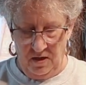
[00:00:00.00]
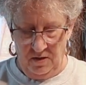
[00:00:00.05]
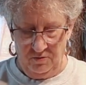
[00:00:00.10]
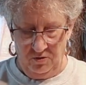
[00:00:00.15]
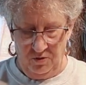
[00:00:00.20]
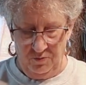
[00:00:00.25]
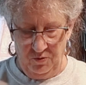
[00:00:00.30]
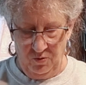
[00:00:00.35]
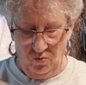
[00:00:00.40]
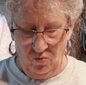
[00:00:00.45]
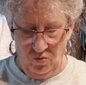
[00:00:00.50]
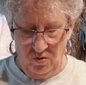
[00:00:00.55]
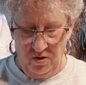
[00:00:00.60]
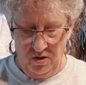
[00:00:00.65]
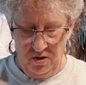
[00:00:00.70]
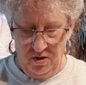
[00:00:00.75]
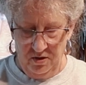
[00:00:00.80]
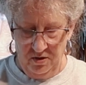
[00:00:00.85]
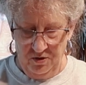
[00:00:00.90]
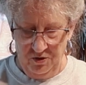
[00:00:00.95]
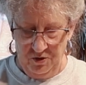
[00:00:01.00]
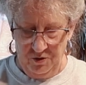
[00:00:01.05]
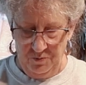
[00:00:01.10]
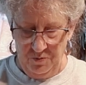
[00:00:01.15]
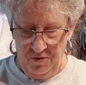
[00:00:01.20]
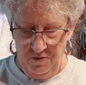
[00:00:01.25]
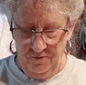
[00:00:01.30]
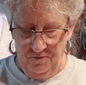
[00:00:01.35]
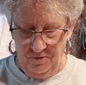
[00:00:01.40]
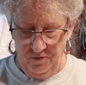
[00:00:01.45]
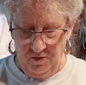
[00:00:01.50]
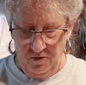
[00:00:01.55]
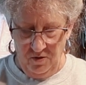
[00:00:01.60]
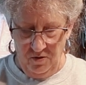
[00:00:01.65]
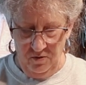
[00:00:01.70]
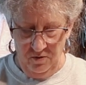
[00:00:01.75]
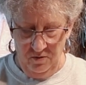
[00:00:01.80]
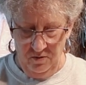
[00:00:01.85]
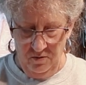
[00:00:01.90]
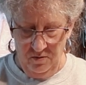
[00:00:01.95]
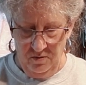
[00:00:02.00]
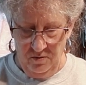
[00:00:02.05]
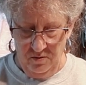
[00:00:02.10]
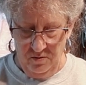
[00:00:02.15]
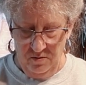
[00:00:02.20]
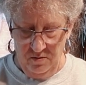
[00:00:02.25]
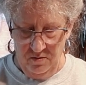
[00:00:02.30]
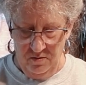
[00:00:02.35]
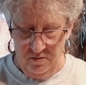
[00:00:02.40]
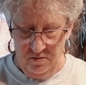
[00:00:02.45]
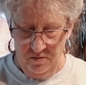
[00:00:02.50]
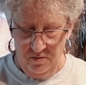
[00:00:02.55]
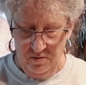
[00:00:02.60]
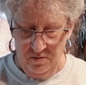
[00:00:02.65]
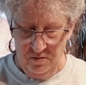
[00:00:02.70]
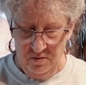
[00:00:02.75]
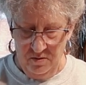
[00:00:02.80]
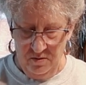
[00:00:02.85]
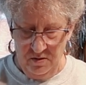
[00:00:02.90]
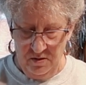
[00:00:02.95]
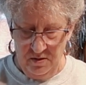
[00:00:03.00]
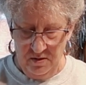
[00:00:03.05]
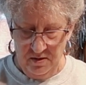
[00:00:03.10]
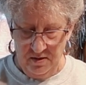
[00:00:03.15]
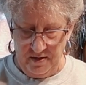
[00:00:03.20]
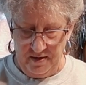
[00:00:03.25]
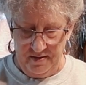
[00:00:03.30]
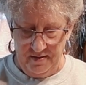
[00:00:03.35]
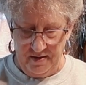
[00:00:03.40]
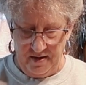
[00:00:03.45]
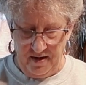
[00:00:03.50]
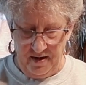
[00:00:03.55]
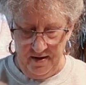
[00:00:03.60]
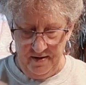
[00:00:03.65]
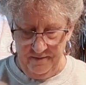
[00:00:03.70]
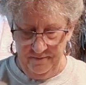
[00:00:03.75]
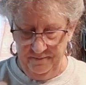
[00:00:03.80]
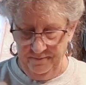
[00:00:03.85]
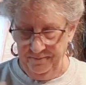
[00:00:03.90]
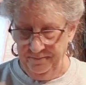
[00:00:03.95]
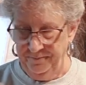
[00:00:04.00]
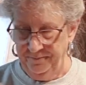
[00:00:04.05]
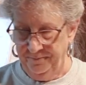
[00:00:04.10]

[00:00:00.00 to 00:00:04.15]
I'm going to put one little spoonful, like that.